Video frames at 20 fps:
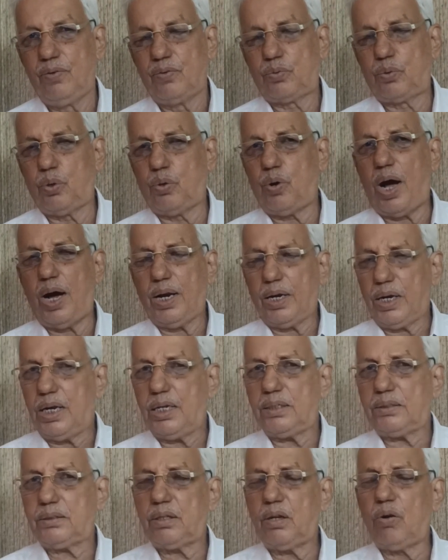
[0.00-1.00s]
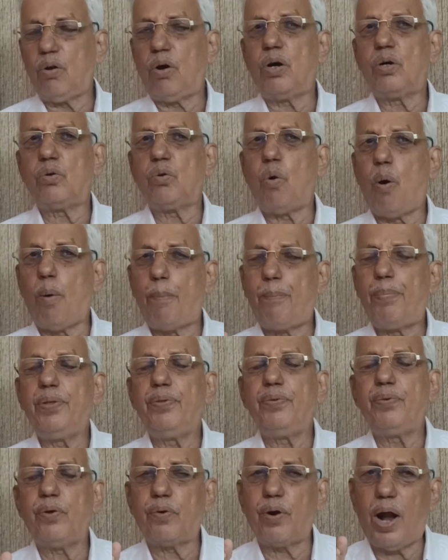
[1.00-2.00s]
So unless the Lord
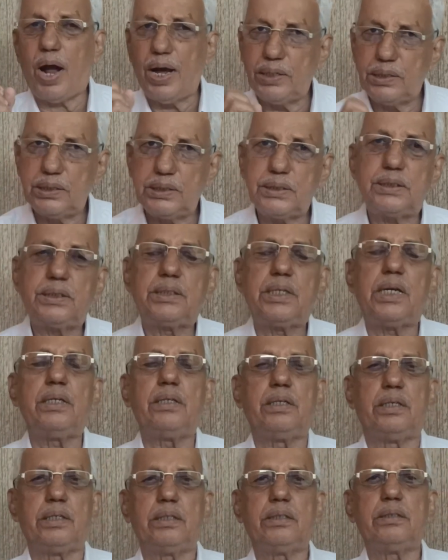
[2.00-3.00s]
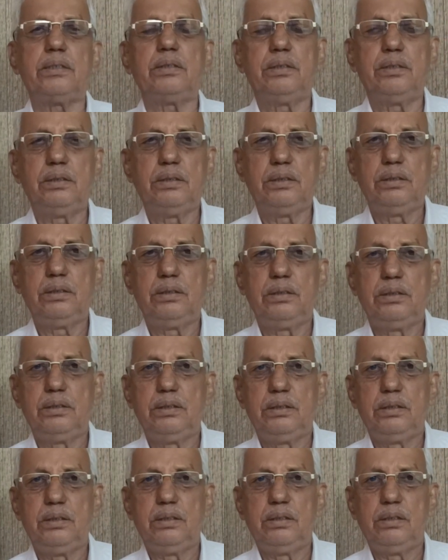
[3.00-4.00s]
opens your understanding
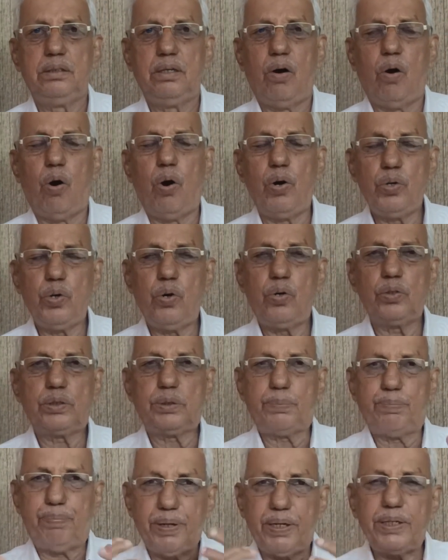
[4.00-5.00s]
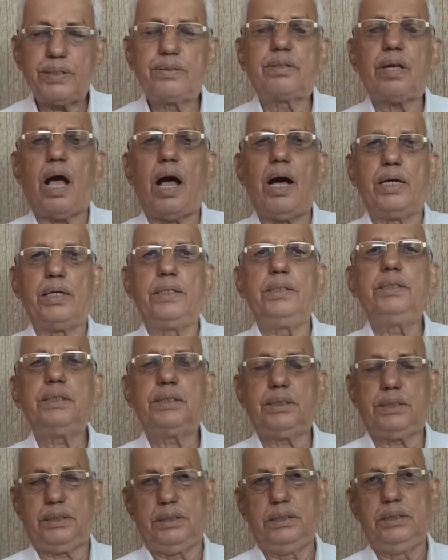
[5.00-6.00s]
or your spirit's
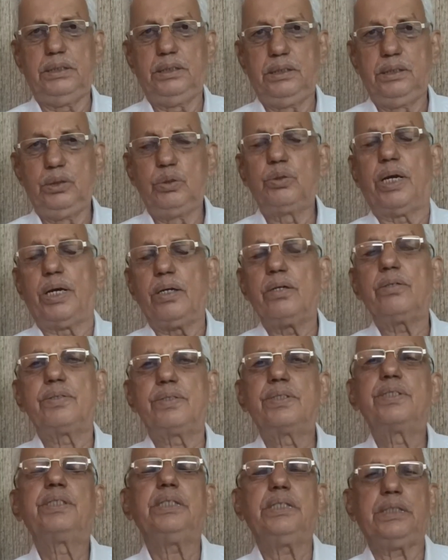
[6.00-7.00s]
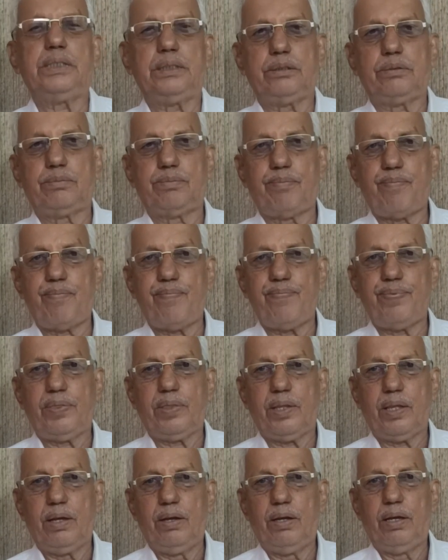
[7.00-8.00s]
eyes, you cannot see.
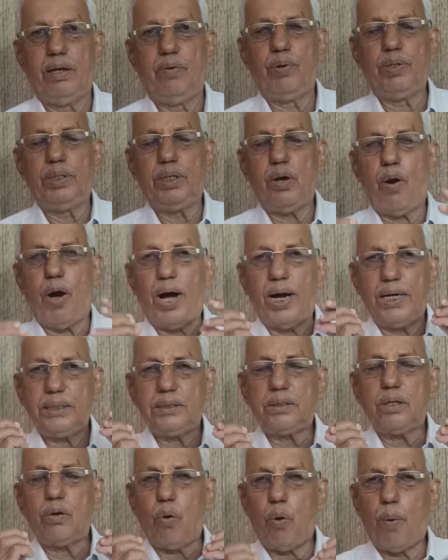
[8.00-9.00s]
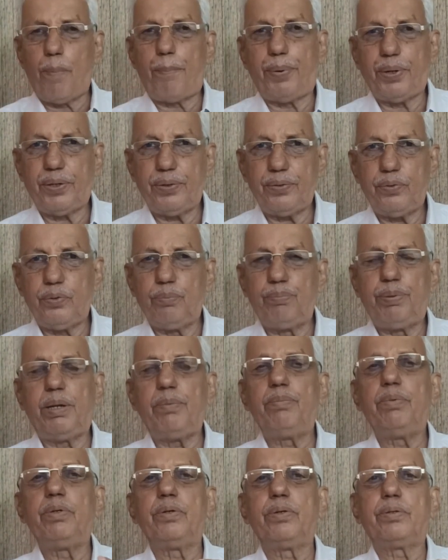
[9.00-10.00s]
When your eyes are open, you'll be
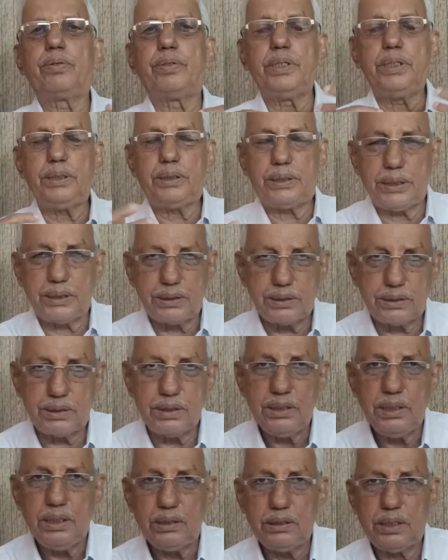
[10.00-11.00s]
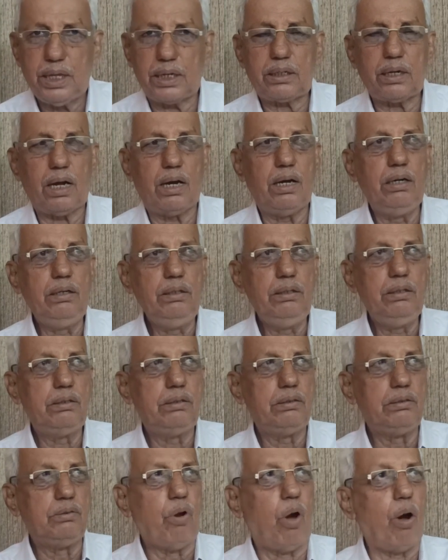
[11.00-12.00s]
able to see things that
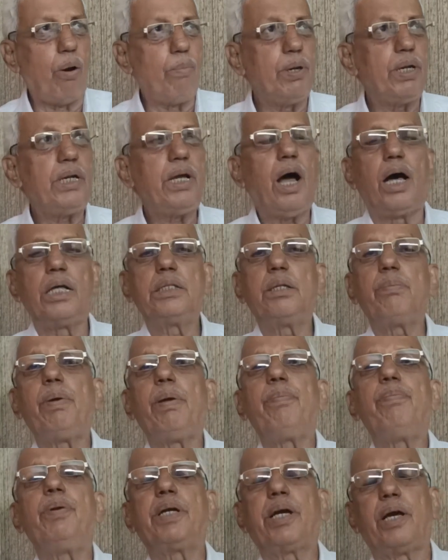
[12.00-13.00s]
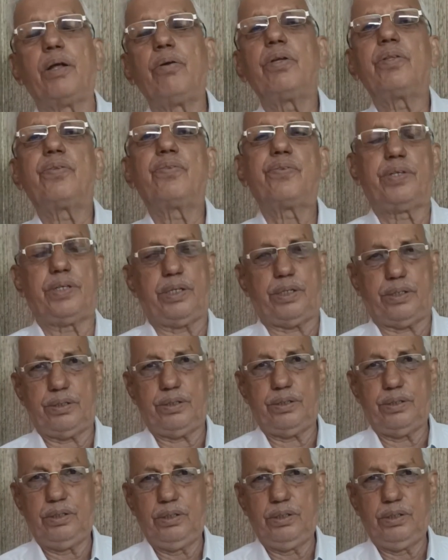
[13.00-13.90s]
normally other people cannot see.